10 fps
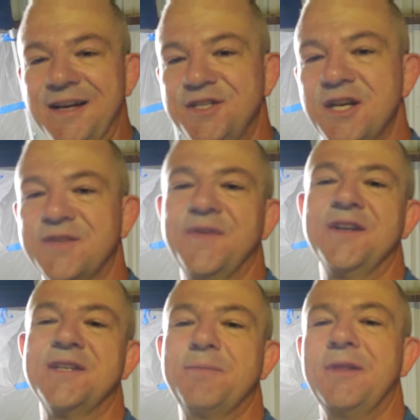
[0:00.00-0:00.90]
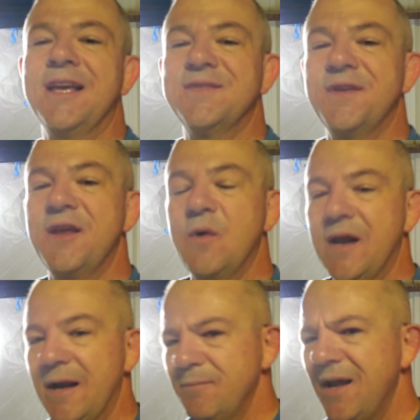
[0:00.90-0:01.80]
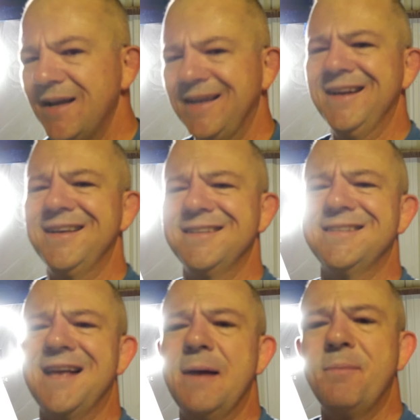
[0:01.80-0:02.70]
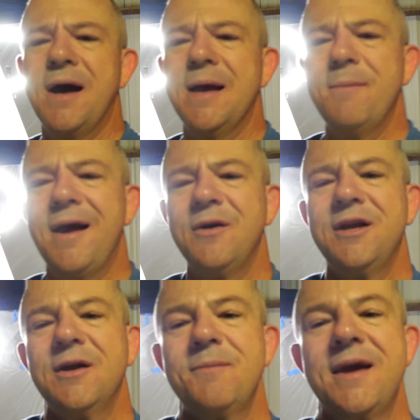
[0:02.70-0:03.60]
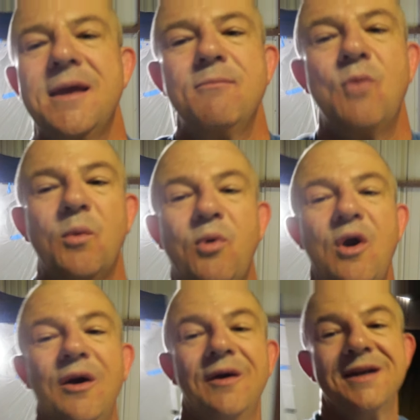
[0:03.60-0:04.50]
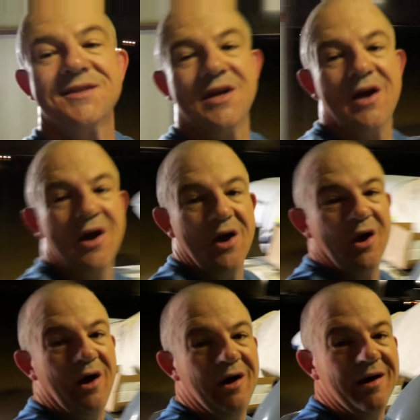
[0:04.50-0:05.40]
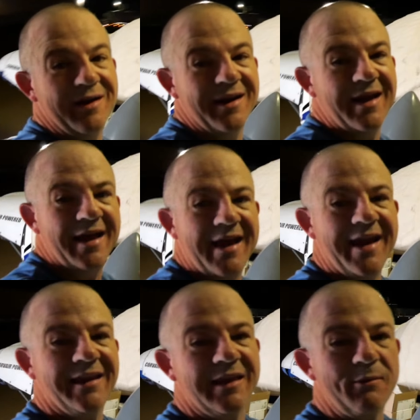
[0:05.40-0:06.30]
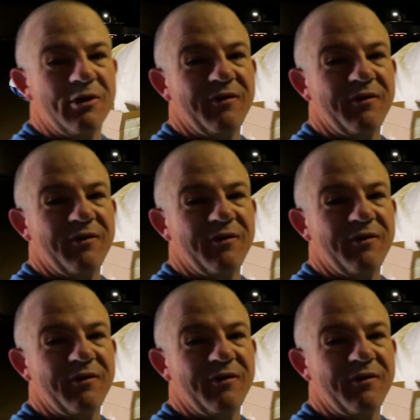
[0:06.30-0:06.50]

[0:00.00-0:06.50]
I just finished up the last video and I'm not going to stop. I am out here making more progress on 8 Lima